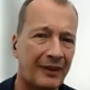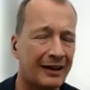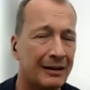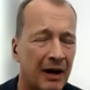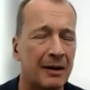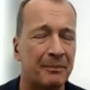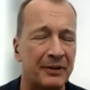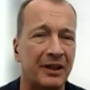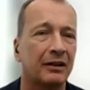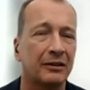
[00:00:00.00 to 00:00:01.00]
In my
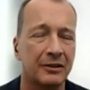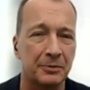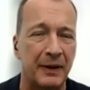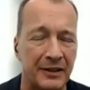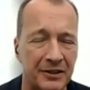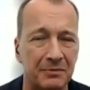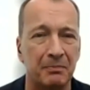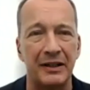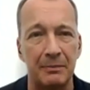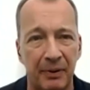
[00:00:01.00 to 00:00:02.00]
particular space, my
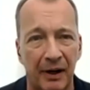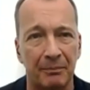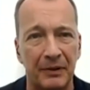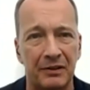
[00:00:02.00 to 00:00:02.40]
department,